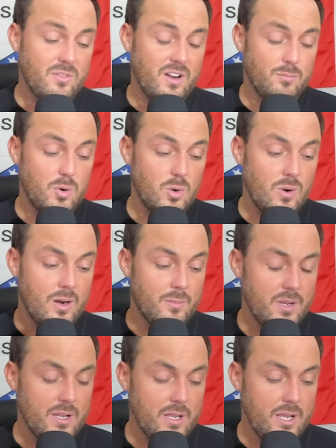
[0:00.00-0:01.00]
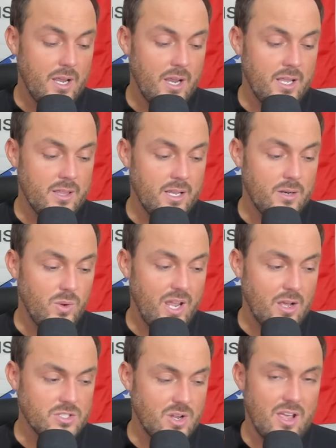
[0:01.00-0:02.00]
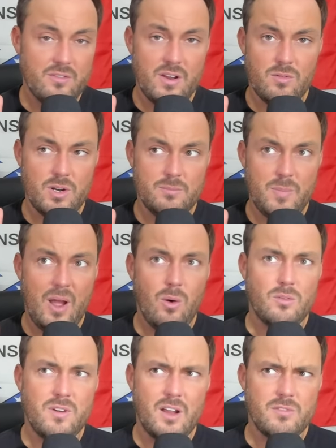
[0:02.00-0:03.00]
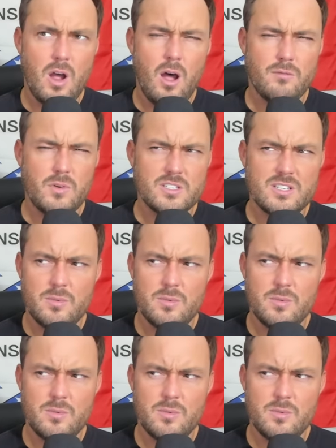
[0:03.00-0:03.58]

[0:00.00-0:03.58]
5 program. And then we also have every Power 5 conference,